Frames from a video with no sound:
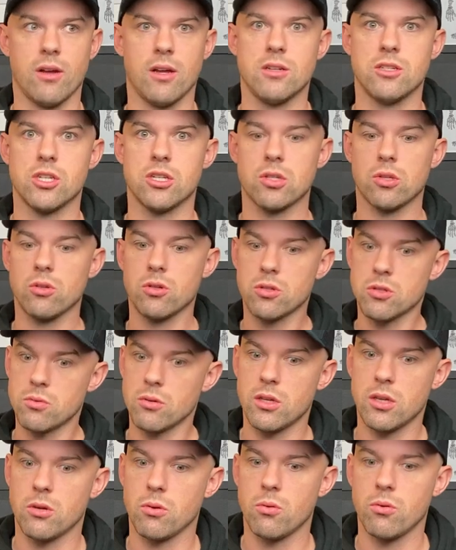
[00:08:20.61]
It just looks
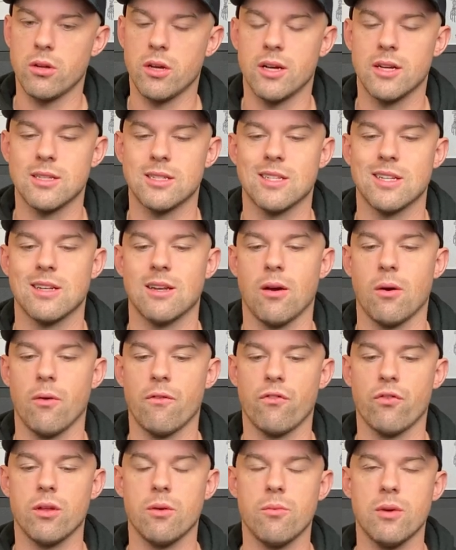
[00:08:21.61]
really cool to us and
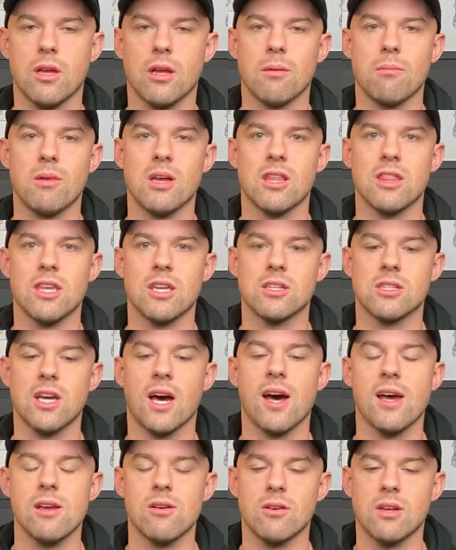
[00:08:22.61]
hopefully we can make the
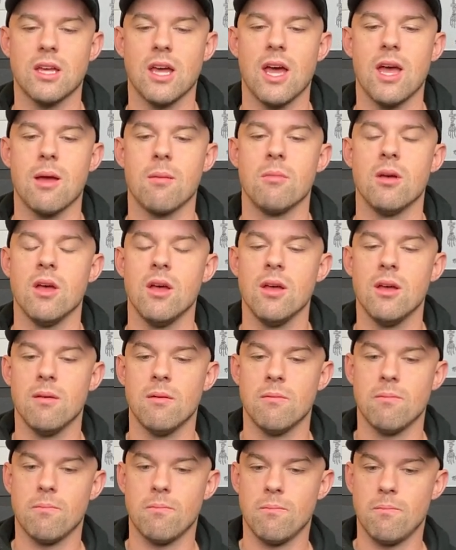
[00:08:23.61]
entire game
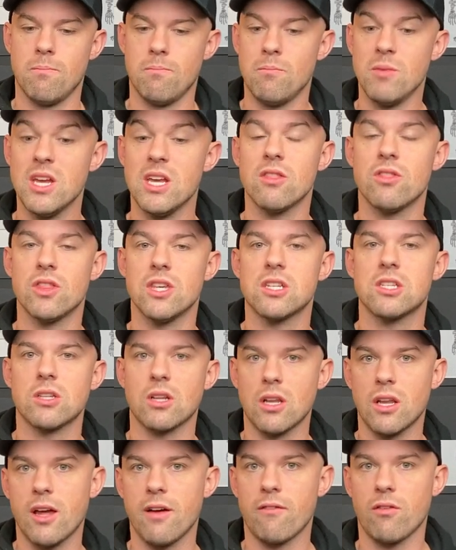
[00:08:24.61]
meet this
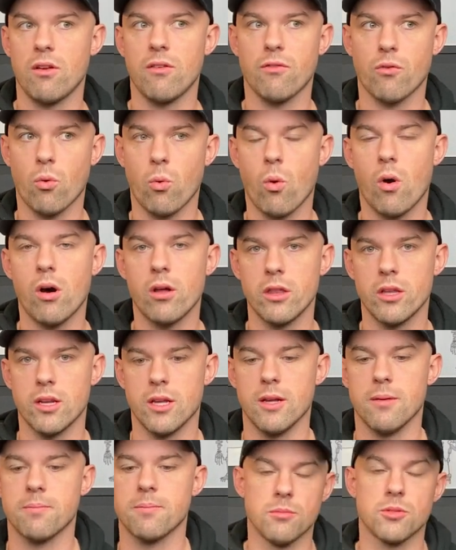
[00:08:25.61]
level of
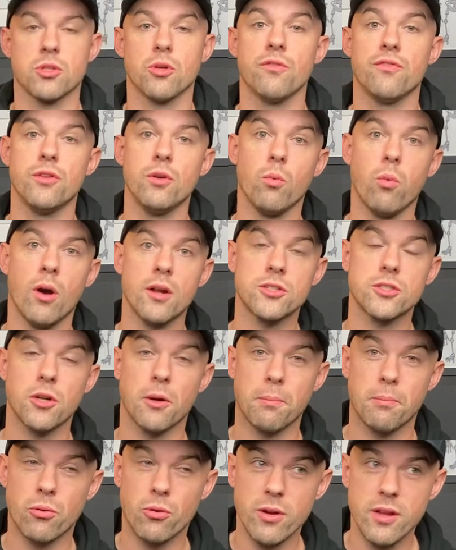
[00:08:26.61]
quality. So if you watched our
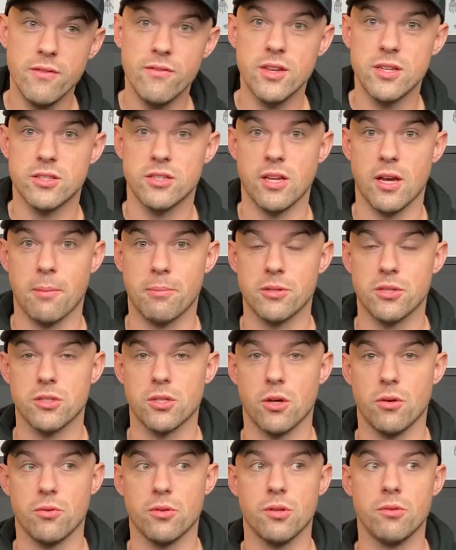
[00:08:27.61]
previous
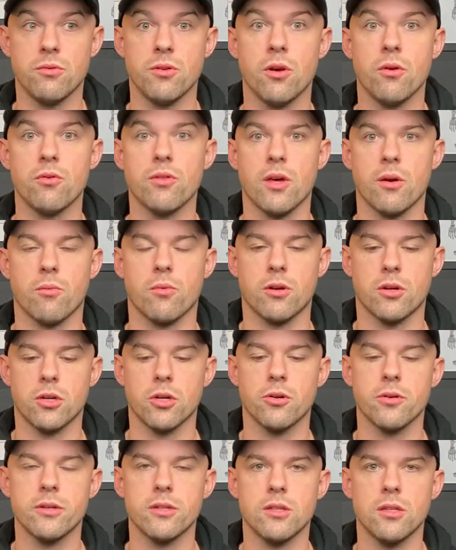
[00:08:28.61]
episode, you know that we're
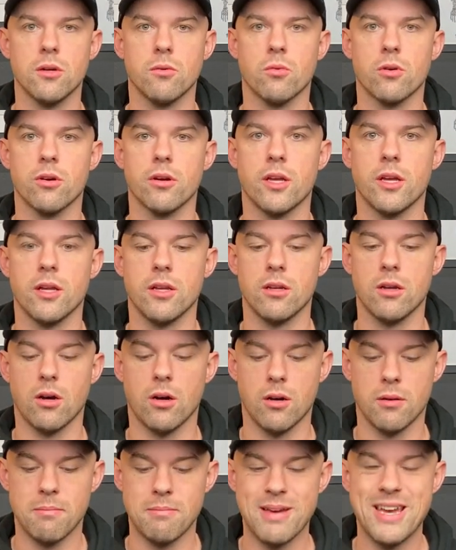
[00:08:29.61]
currently working
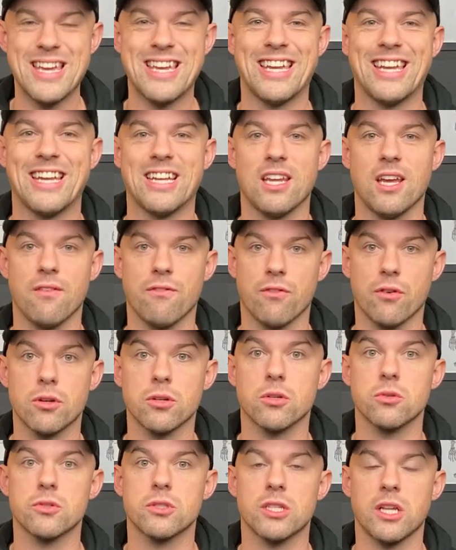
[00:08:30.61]
on making a
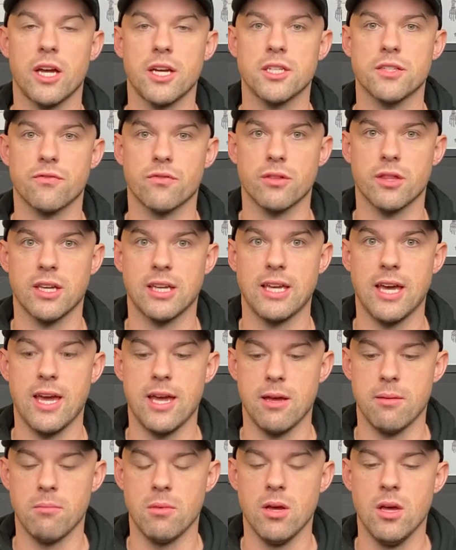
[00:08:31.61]
vertical slice for the
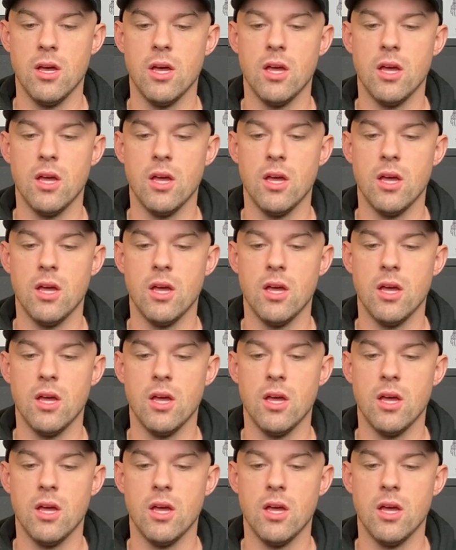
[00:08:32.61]
game.